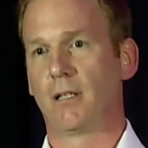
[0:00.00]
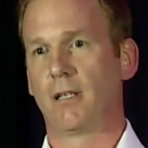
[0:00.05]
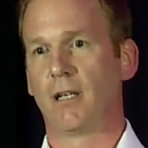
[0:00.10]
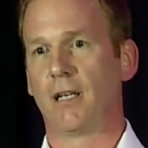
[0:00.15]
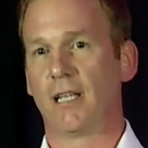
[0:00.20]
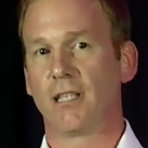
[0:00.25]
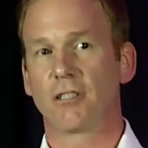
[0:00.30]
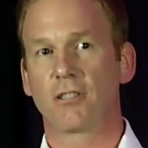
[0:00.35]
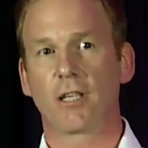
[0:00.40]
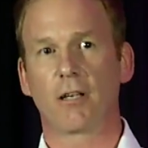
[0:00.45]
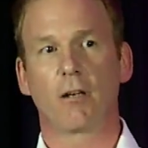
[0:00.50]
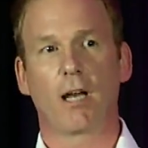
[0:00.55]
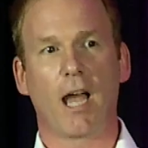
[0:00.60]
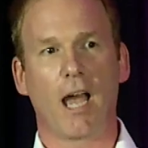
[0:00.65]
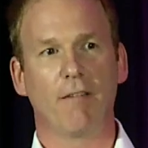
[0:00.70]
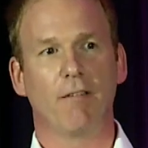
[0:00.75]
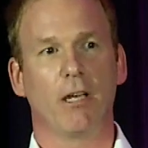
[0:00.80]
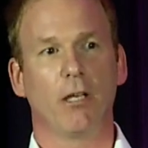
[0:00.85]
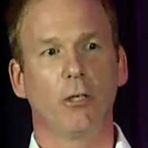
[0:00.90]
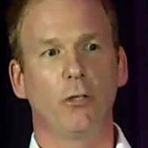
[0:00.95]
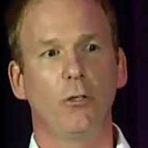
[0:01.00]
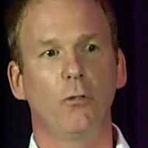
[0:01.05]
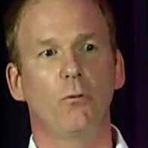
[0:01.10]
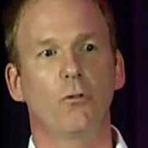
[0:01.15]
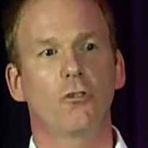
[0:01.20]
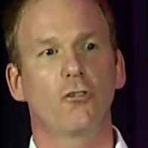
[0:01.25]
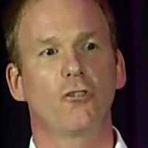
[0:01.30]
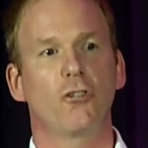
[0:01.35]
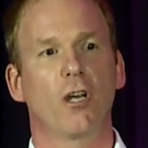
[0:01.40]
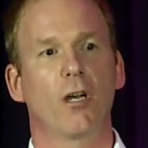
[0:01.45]
Let's have a
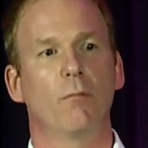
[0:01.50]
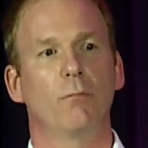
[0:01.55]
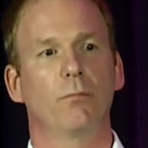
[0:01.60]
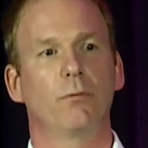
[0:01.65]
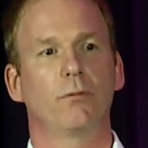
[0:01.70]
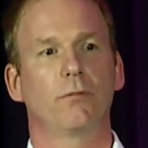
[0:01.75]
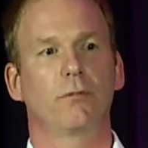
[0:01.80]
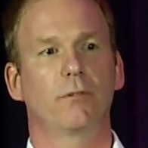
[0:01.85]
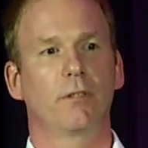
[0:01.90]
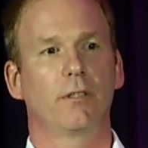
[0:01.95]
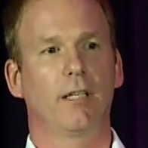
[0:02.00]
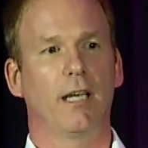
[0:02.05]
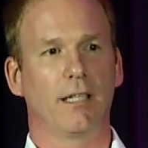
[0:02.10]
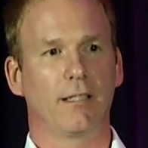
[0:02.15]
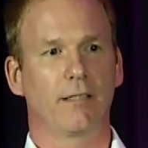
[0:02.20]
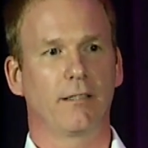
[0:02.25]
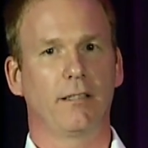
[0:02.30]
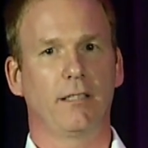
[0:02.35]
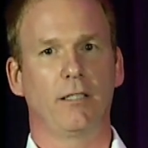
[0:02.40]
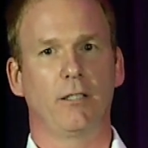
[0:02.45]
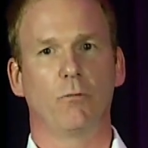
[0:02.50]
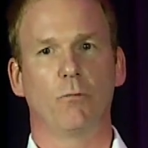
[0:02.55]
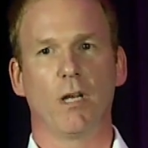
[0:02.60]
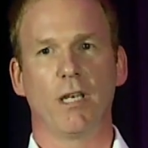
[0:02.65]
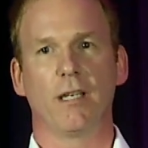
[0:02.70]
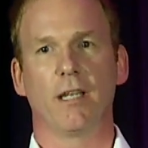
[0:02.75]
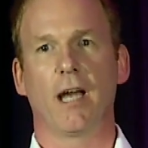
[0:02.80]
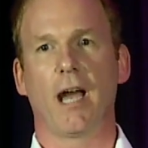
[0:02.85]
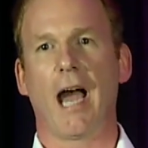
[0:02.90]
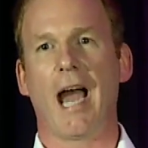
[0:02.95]
huge jump and see
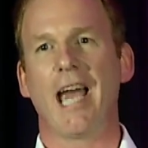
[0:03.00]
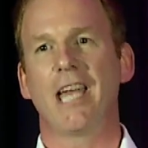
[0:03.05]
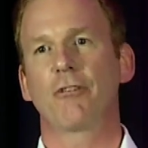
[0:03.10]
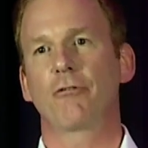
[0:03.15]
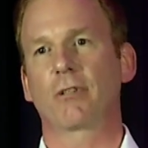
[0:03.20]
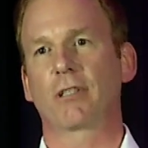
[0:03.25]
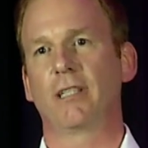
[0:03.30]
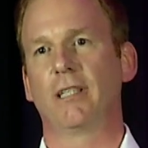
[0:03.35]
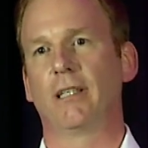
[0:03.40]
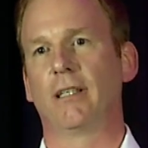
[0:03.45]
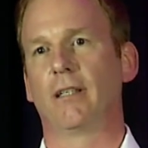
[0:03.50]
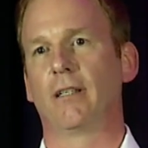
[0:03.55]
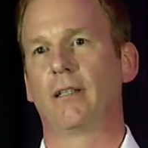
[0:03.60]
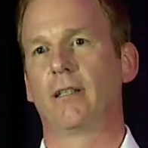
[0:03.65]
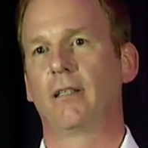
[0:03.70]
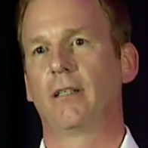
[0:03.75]
when eye tracking